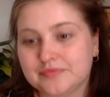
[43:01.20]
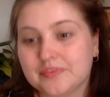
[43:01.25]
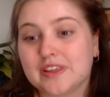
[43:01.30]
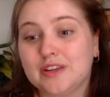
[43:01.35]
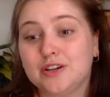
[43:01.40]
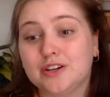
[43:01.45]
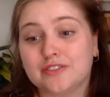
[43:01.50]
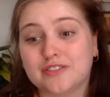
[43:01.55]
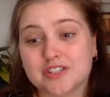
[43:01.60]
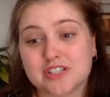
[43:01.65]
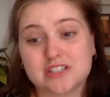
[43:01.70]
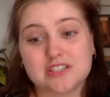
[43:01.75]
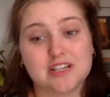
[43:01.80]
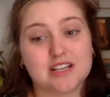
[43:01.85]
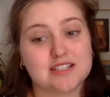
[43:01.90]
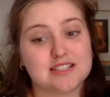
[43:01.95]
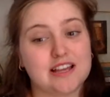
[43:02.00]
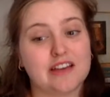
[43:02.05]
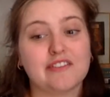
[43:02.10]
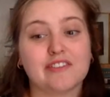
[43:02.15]
Eurovision
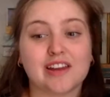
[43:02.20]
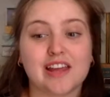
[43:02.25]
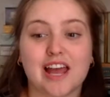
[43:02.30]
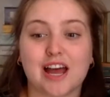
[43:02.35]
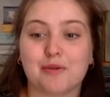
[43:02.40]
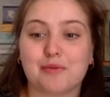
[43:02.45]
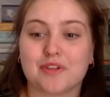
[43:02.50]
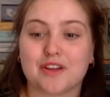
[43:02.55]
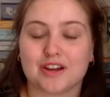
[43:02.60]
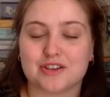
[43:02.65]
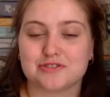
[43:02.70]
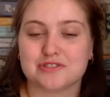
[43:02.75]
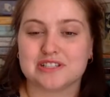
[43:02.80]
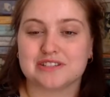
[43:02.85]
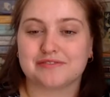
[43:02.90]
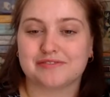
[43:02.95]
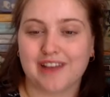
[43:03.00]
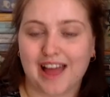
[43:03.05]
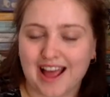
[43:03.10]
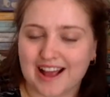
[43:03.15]
does definitely help with countries
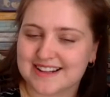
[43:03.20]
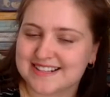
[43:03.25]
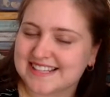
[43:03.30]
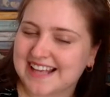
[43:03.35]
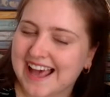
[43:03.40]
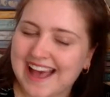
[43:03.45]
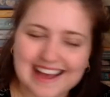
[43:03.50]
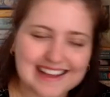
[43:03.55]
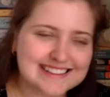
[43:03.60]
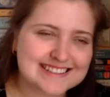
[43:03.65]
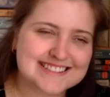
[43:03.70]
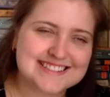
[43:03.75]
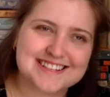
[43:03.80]
and flags, and